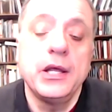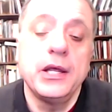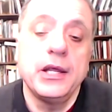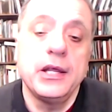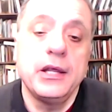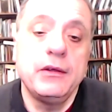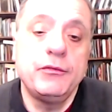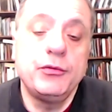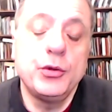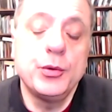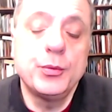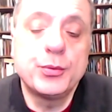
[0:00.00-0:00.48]

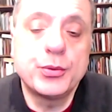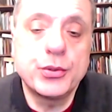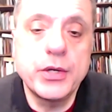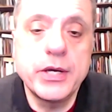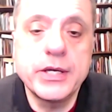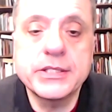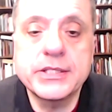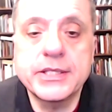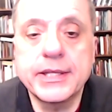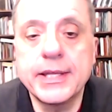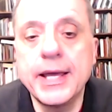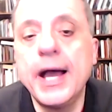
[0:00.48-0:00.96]
If you
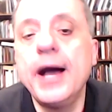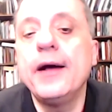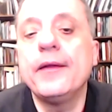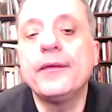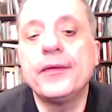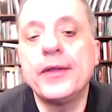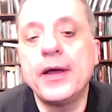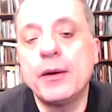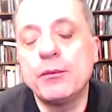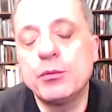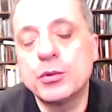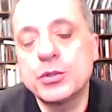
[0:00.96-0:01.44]
press
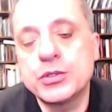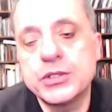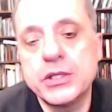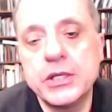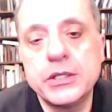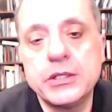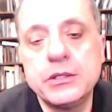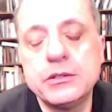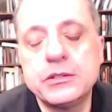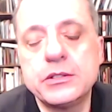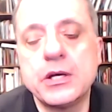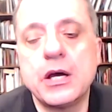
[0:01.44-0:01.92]
that, that will
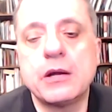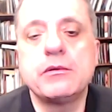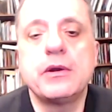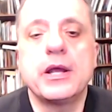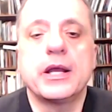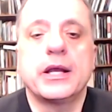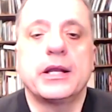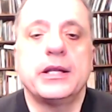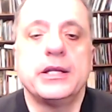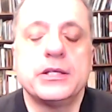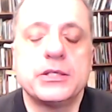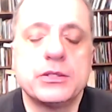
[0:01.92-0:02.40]
take you
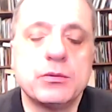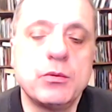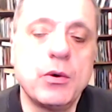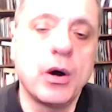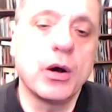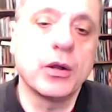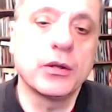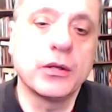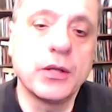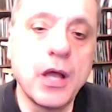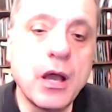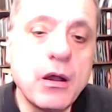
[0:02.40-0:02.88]
directly to
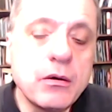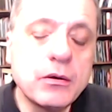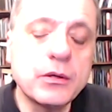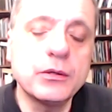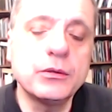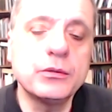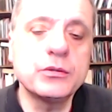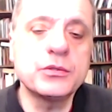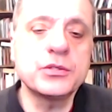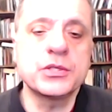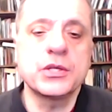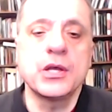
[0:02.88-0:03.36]
our
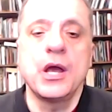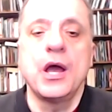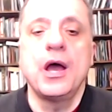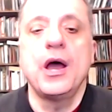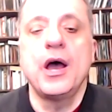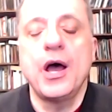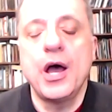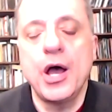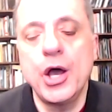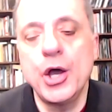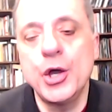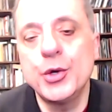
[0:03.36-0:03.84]
locals
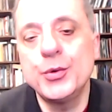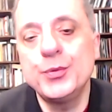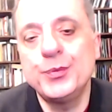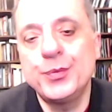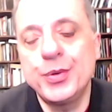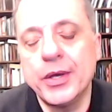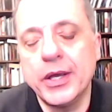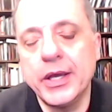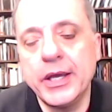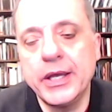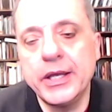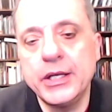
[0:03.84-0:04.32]

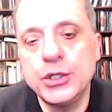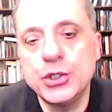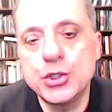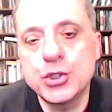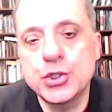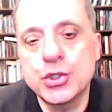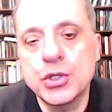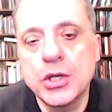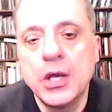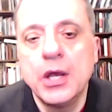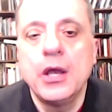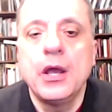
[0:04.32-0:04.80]

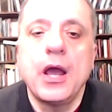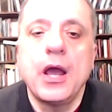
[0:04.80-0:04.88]
homepage,